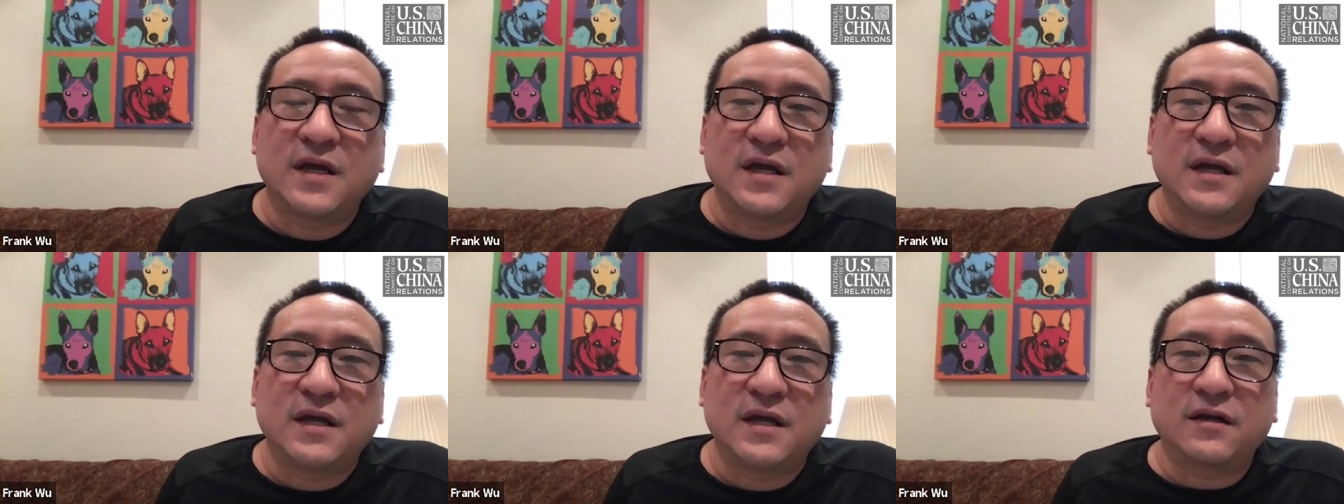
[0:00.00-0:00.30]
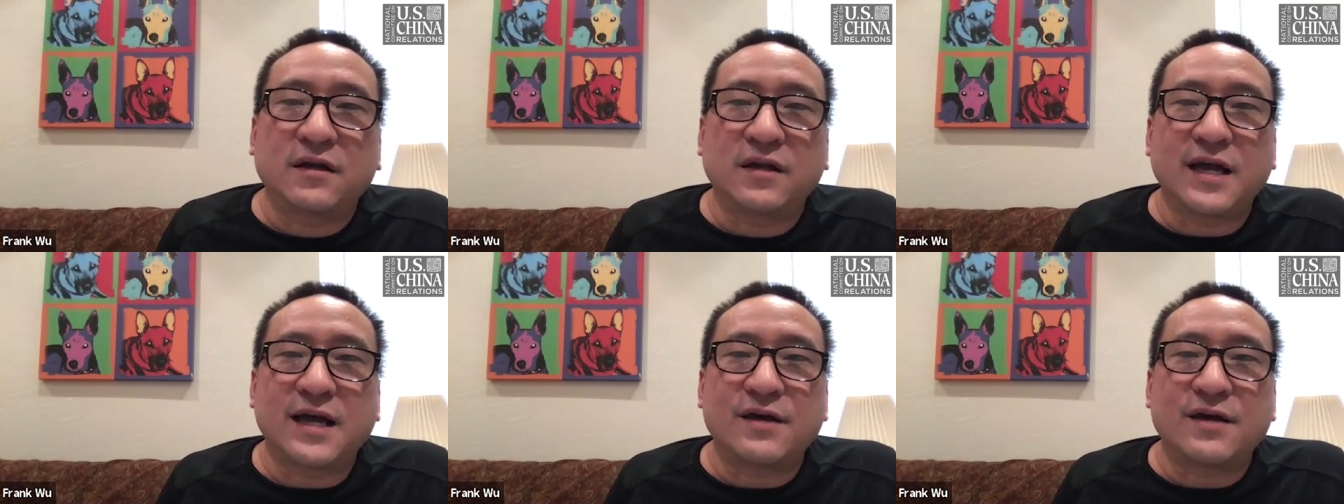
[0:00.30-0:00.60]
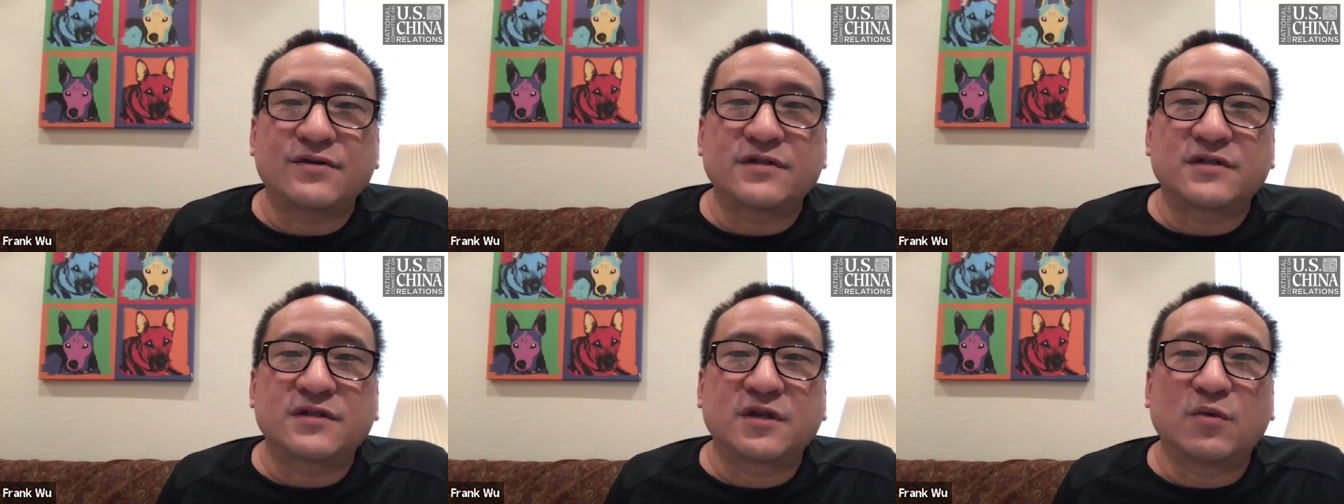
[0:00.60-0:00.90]
It
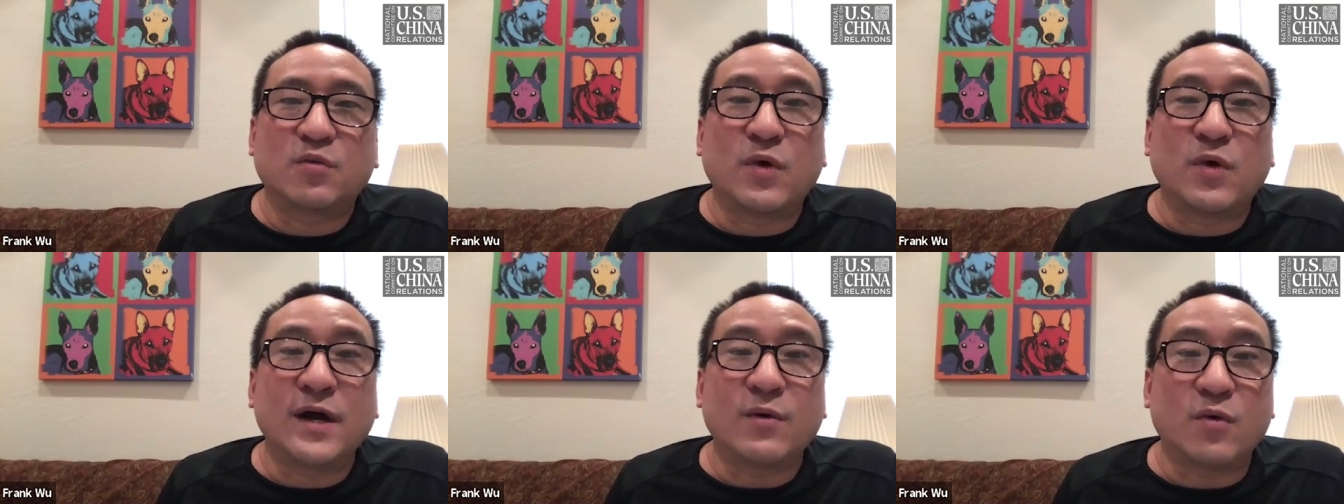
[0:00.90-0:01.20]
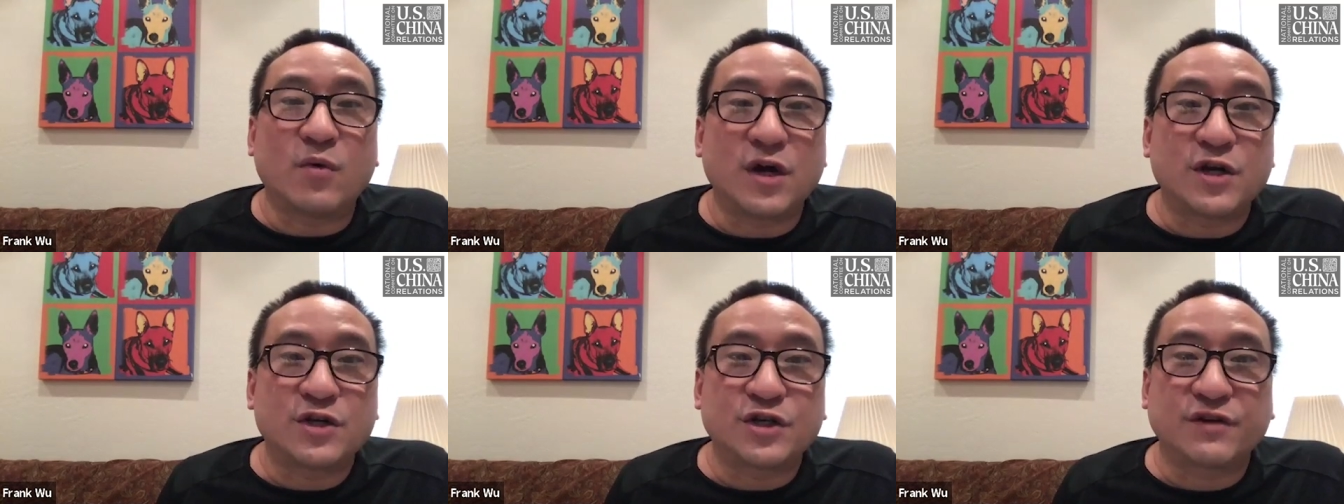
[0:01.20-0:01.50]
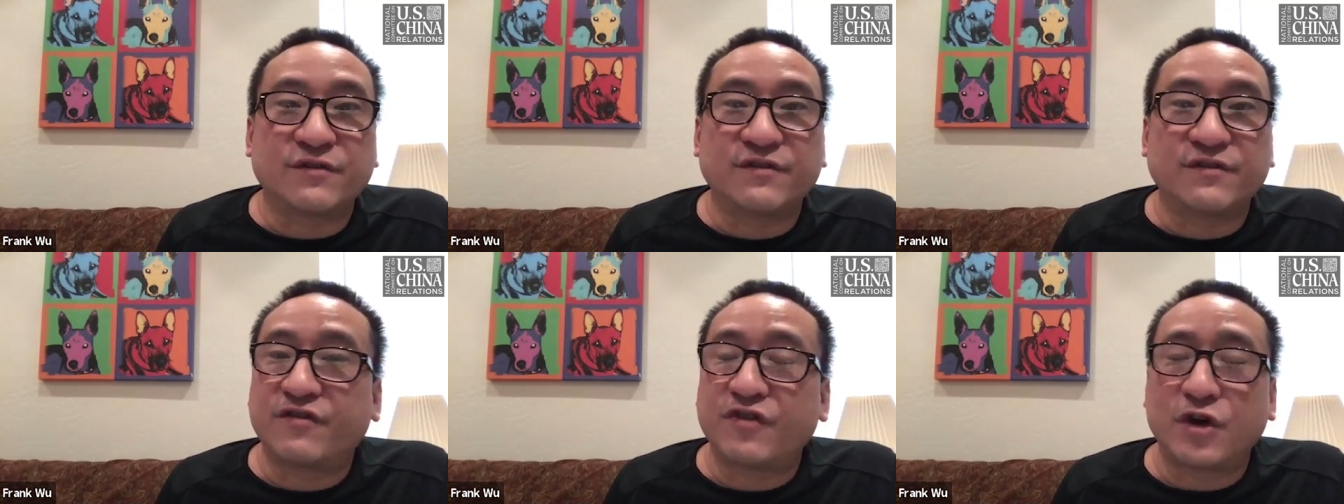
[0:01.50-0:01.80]
allows the
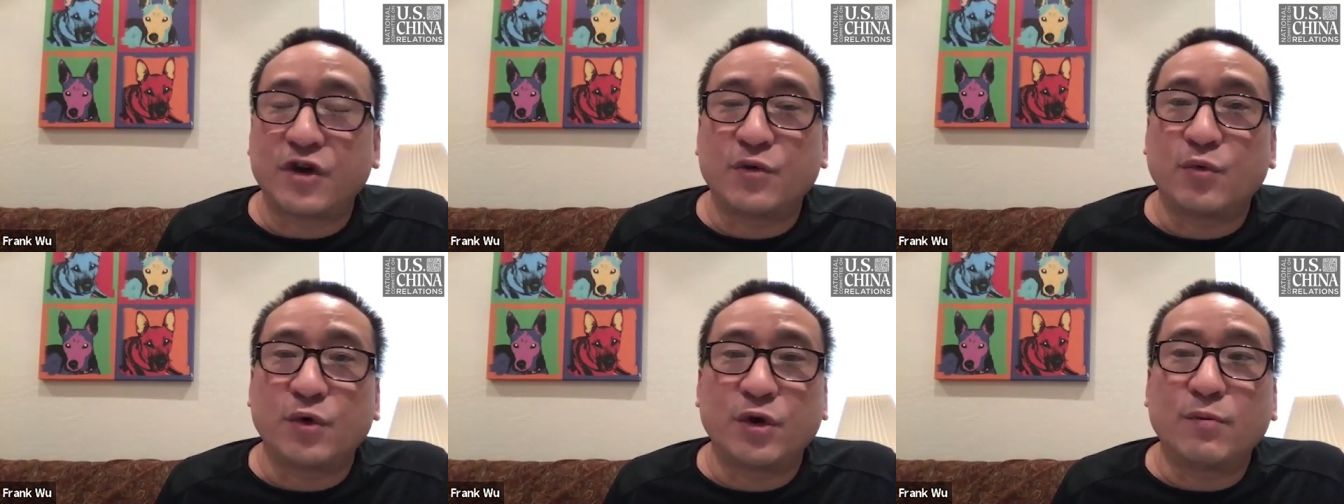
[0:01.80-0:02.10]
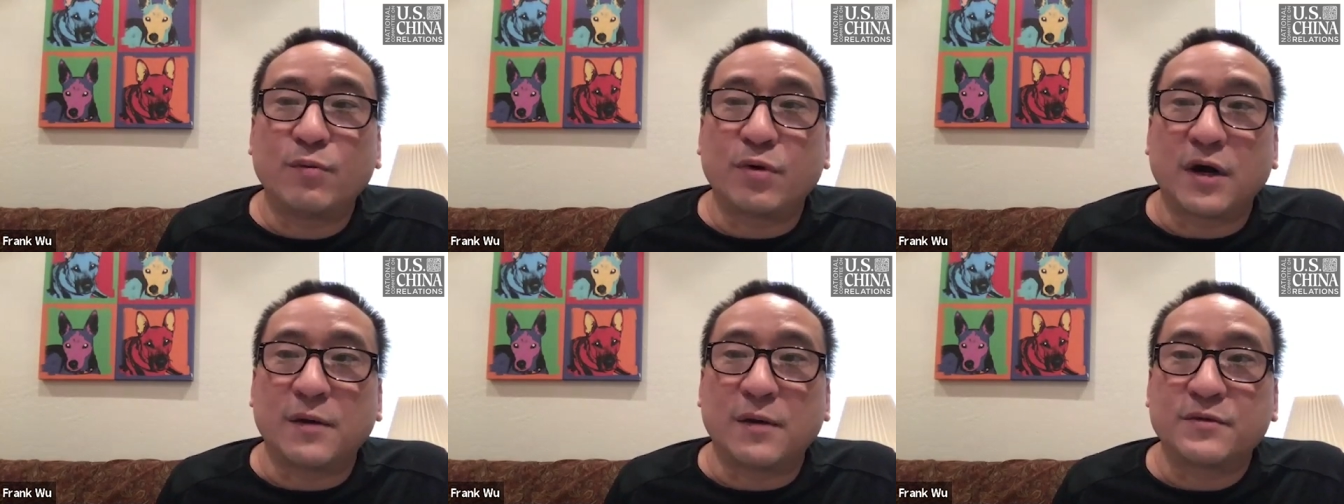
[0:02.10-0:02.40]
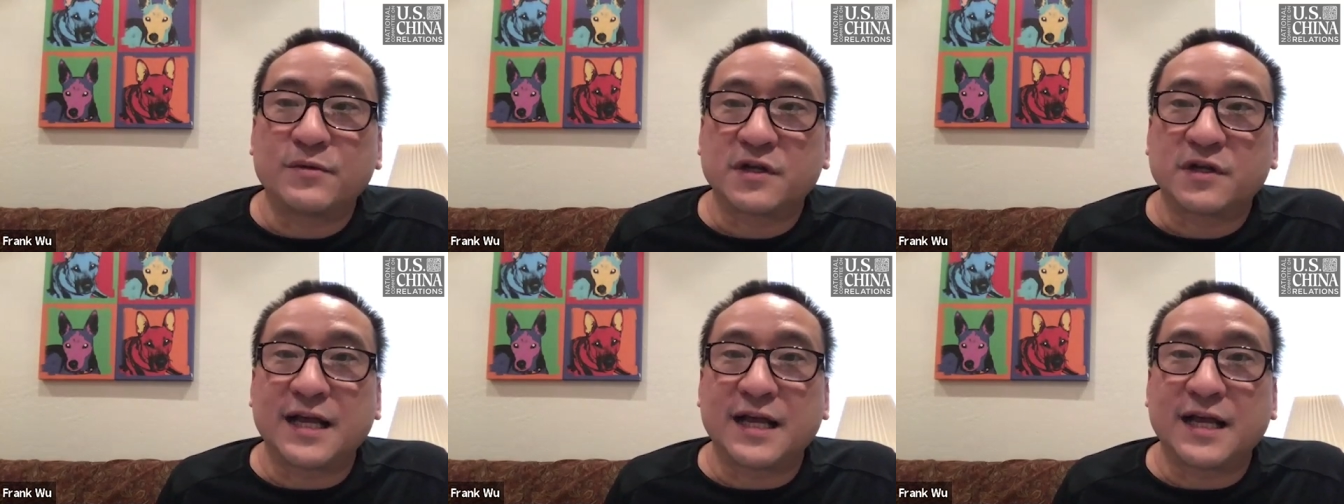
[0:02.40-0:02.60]
whitewashing of the very real problems.